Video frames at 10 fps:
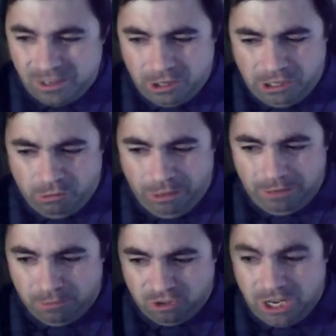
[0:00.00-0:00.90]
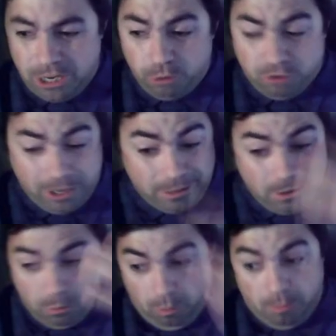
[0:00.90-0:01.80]
can create mosquitoes, and
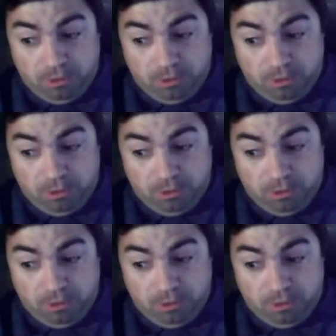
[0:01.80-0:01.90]
well,